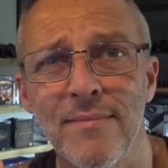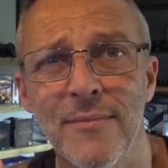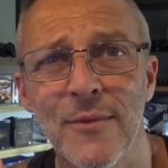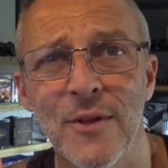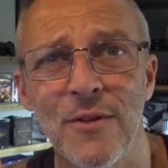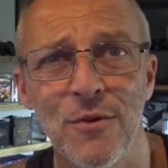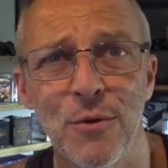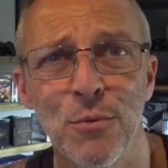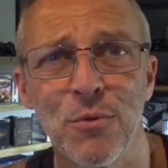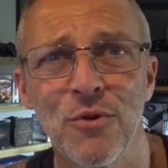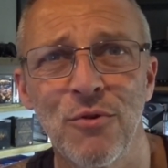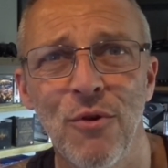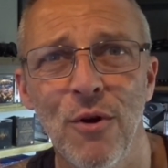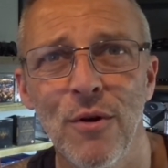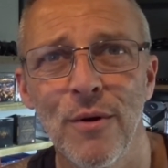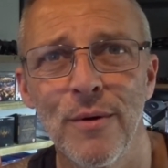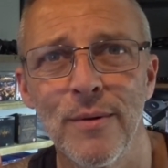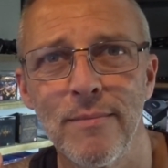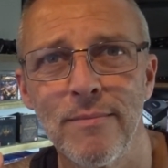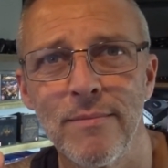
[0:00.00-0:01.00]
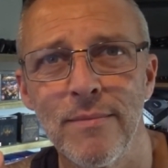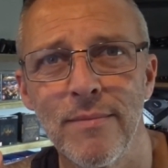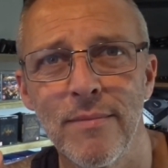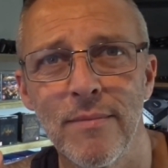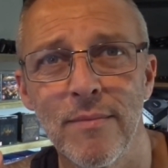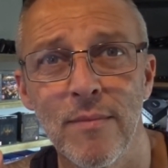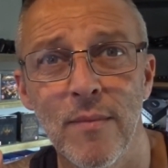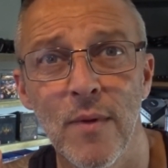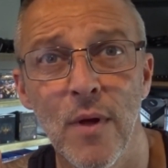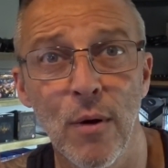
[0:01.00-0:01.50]
You see what's wrong?
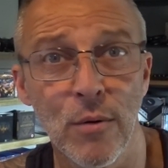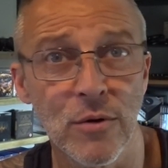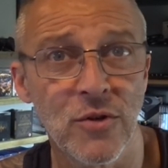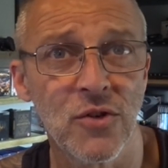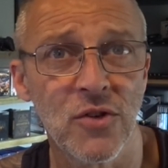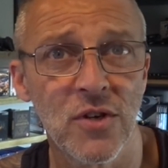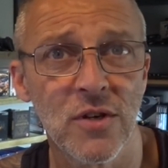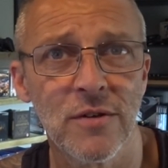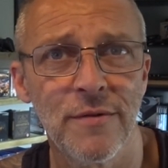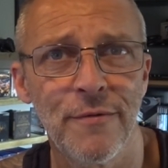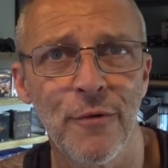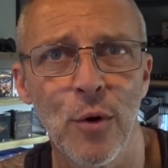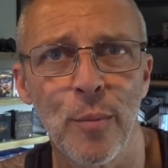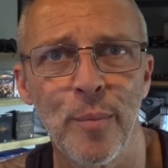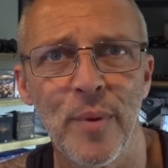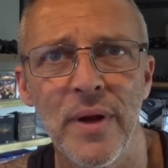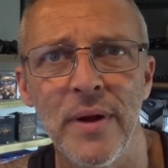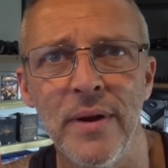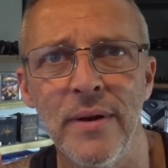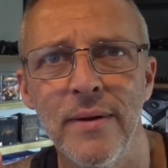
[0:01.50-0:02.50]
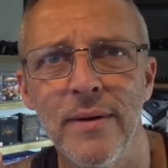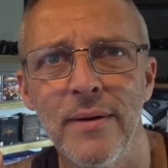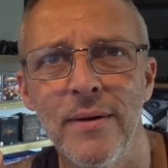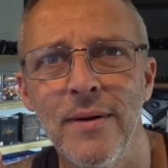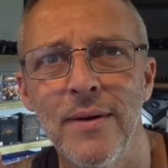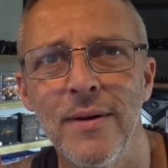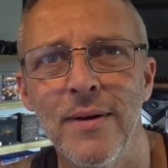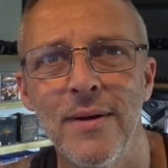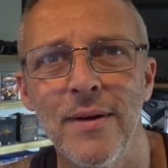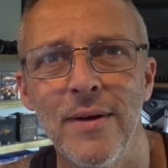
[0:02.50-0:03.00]
Oh, it's a 64 pin.
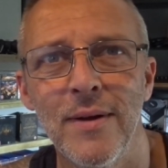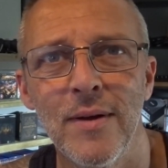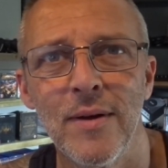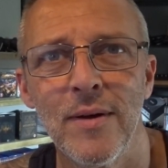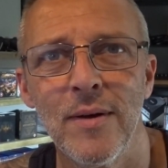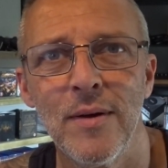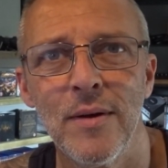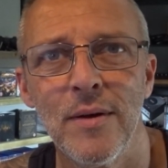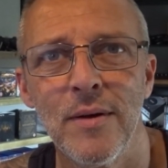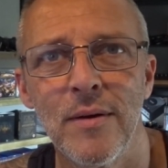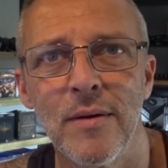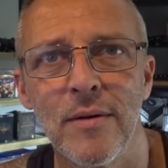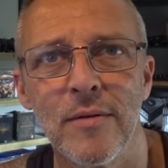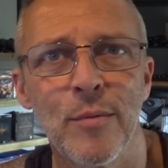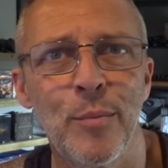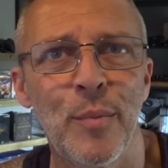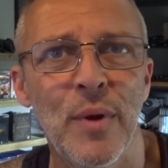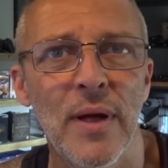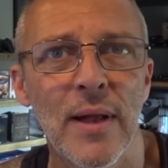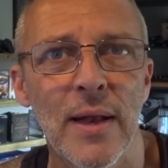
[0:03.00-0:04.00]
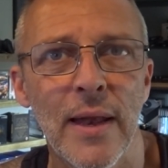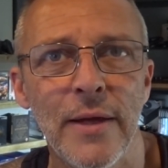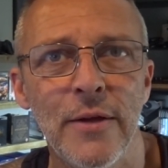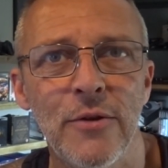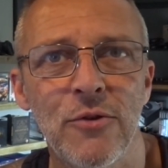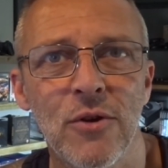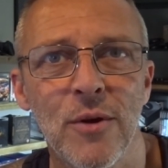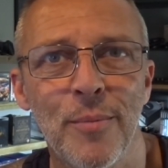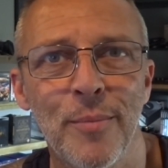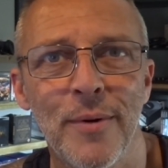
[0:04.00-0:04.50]
It's a PLA
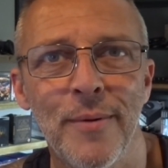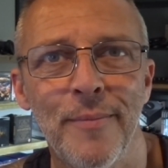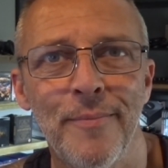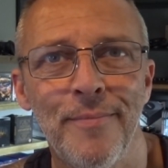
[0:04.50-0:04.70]
chip.